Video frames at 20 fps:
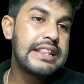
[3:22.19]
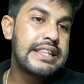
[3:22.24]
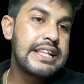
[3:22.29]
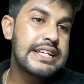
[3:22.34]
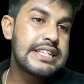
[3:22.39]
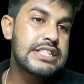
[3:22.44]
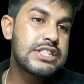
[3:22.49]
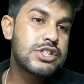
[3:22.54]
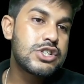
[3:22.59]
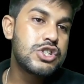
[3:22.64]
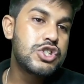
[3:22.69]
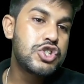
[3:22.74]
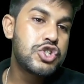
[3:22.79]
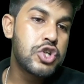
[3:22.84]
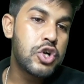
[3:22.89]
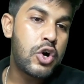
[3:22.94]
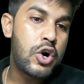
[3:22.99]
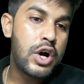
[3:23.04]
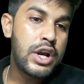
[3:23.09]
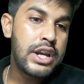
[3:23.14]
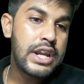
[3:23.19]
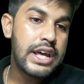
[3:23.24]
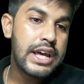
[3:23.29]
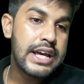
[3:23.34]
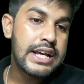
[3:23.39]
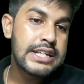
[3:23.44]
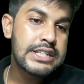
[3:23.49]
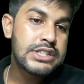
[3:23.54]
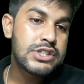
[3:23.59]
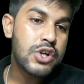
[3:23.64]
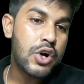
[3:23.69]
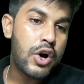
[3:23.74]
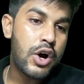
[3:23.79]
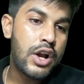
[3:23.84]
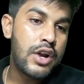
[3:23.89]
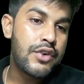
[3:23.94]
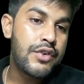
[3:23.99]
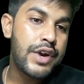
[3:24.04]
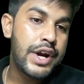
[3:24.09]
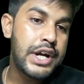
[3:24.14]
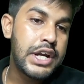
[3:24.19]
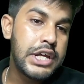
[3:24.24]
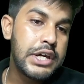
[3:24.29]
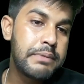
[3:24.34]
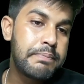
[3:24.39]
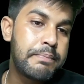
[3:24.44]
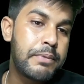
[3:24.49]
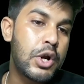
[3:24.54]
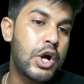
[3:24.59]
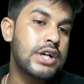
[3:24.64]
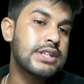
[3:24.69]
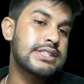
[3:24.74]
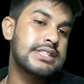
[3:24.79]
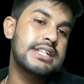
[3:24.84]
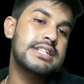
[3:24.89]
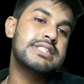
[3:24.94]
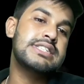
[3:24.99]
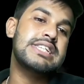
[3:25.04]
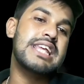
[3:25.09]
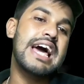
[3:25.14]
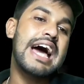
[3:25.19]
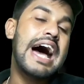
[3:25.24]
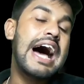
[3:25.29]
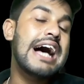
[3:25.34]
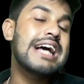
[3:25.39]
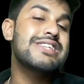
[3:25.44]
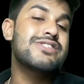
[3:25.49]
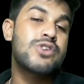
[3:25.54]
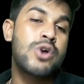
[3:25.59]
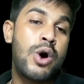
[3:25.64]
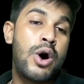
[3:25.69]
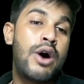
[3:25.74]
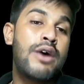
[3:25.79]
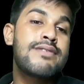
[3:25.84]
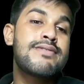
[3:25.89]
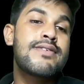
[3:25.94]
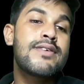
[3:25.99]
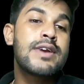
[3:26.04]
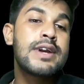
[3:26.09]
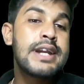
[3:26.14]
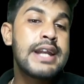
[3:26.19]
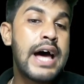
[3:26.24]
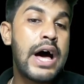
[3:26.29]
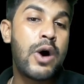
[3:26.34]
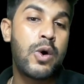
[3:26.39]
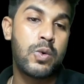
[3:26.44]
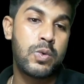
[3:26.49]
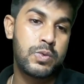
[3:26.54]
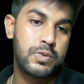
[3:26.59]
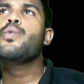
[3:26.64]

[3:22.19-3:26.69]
this John is already processed as of now.